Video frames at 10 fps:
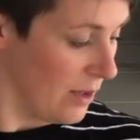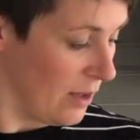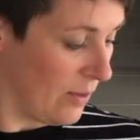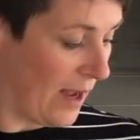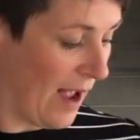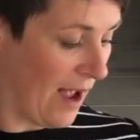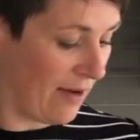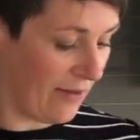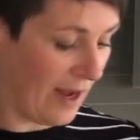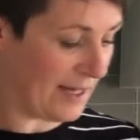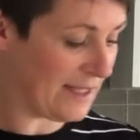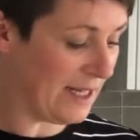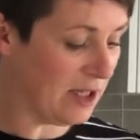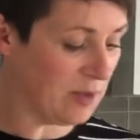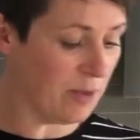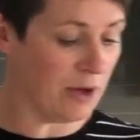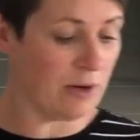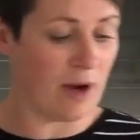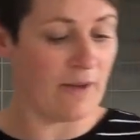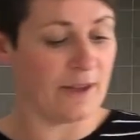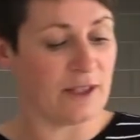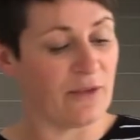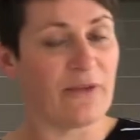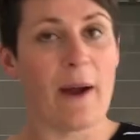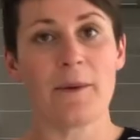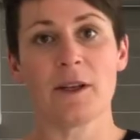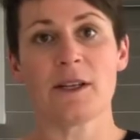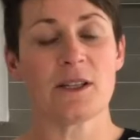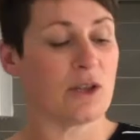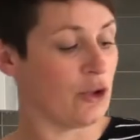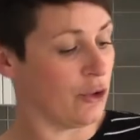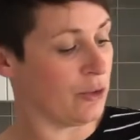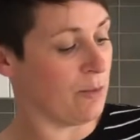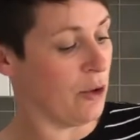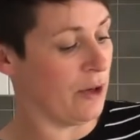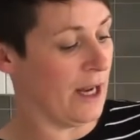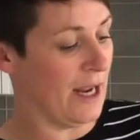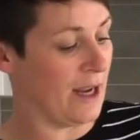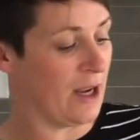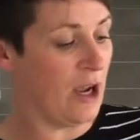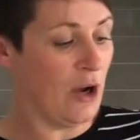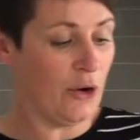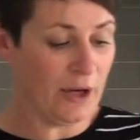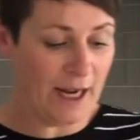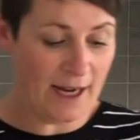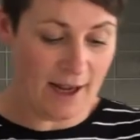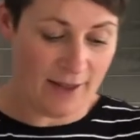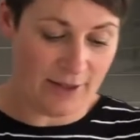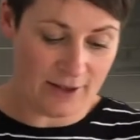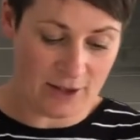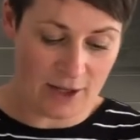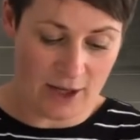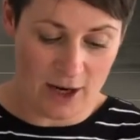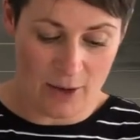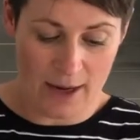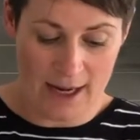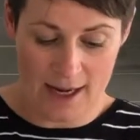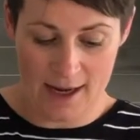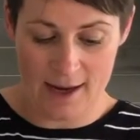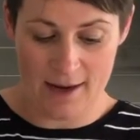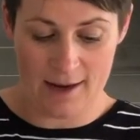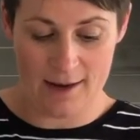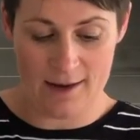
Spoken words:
We have a teaspoon of this fabulous Good Morning honey that's going to go in.